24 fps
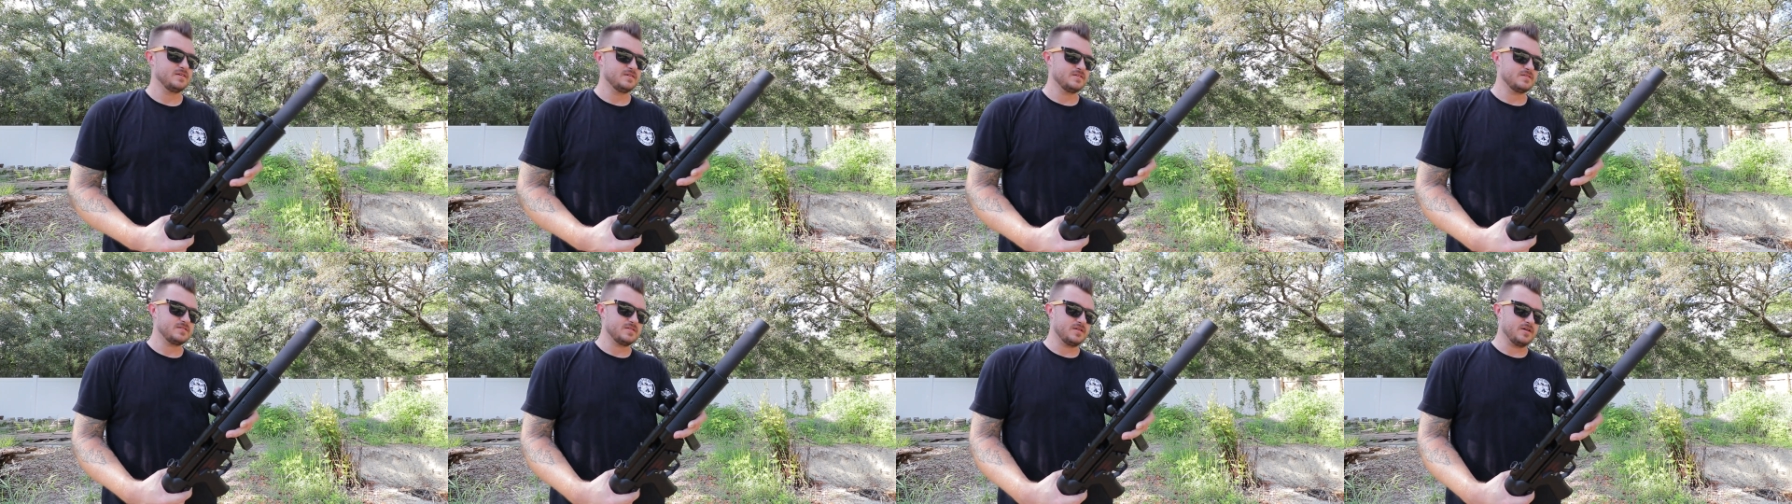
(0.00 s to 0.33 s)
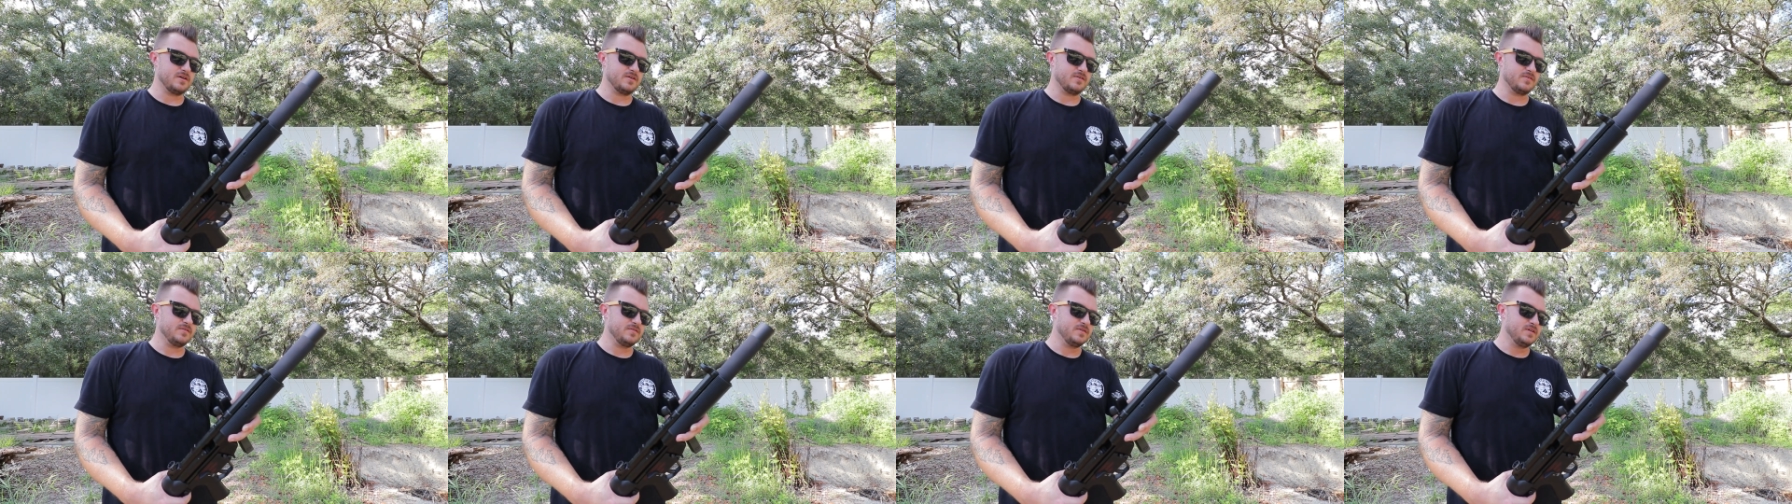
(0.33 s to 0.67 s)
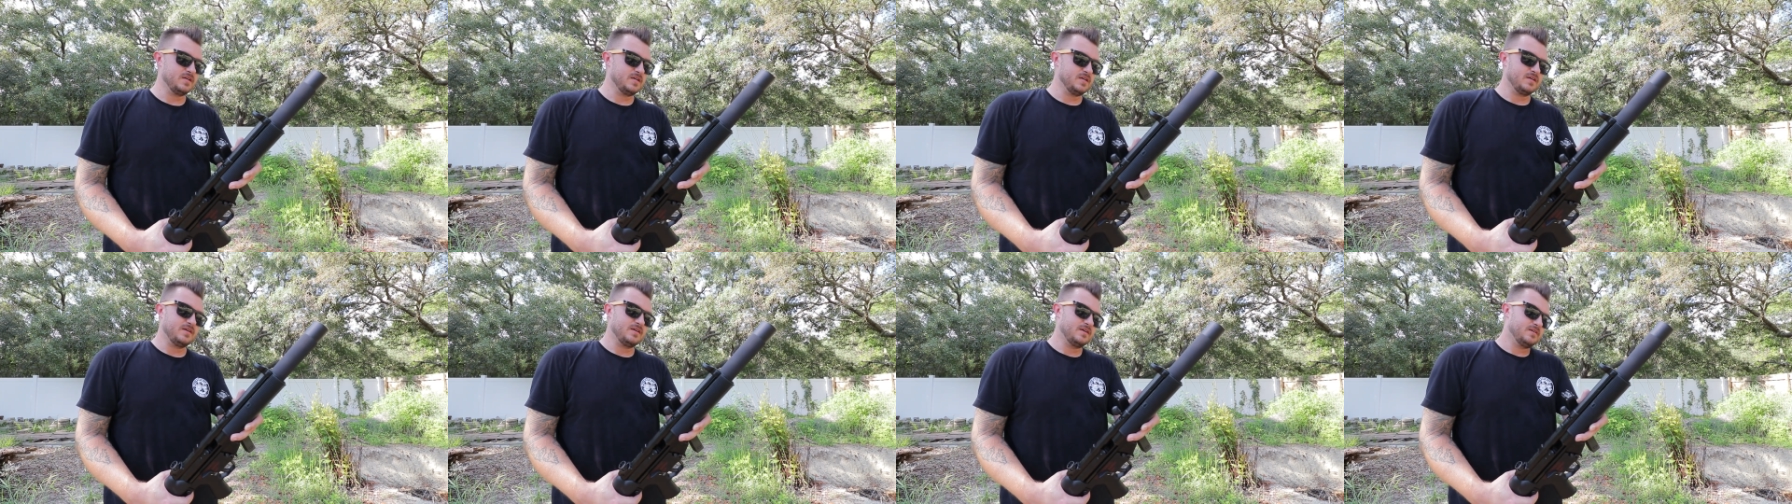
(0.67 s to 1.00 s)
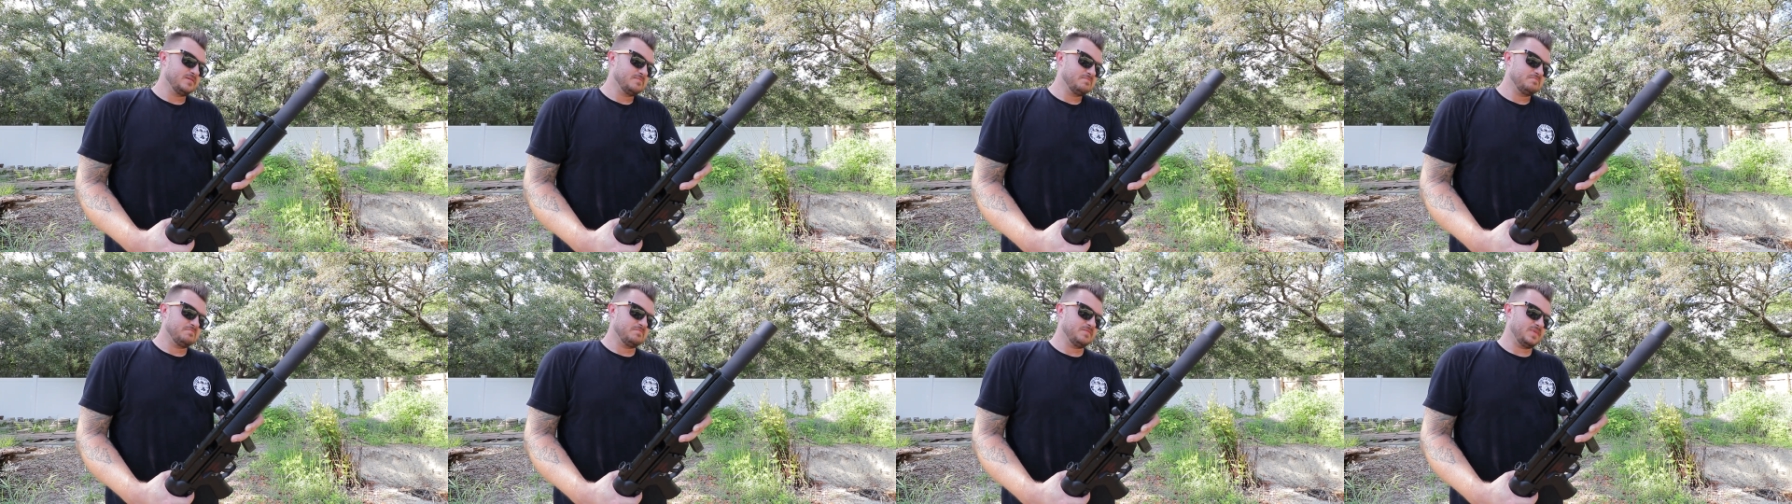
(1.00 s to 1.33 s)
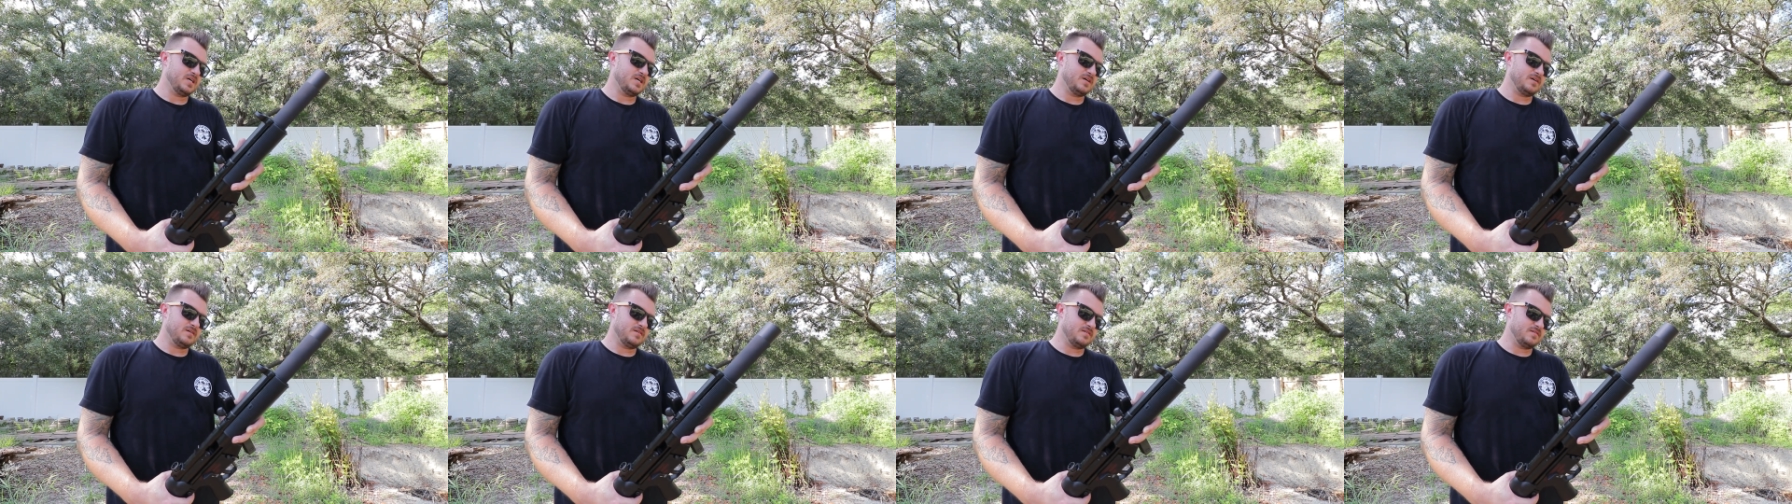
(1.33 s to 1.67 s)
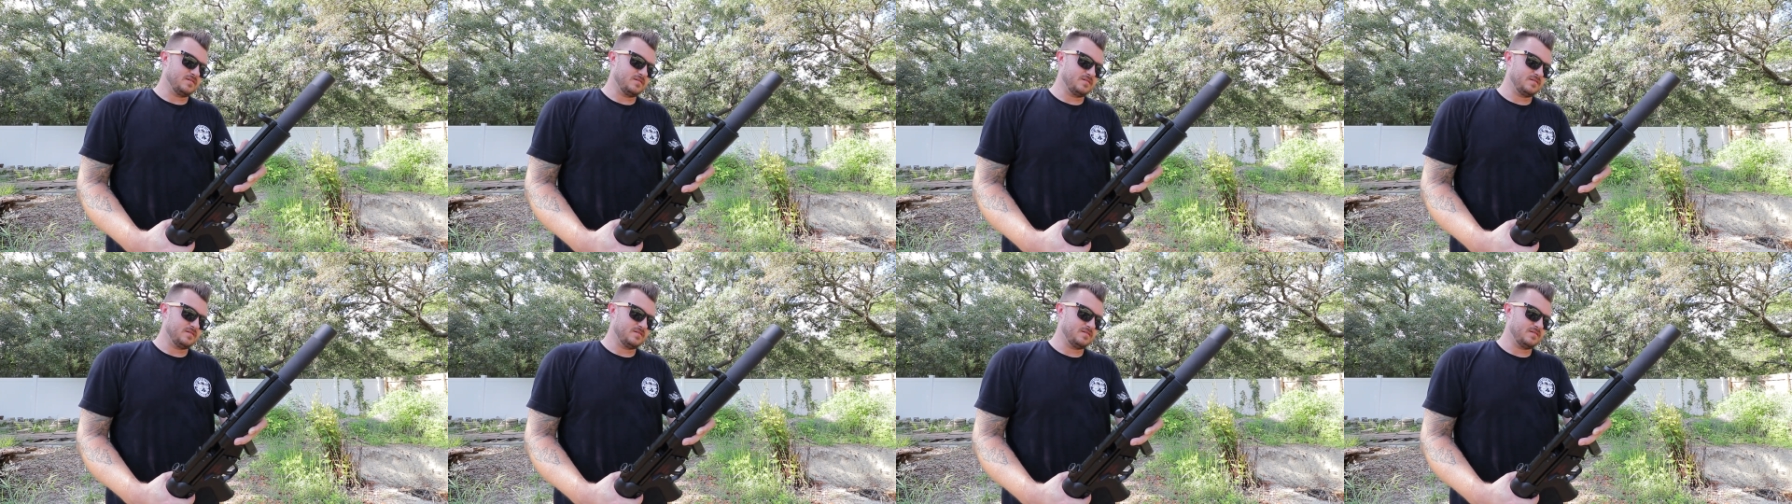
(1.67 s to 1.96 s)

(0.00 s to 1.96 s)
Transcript: So uh,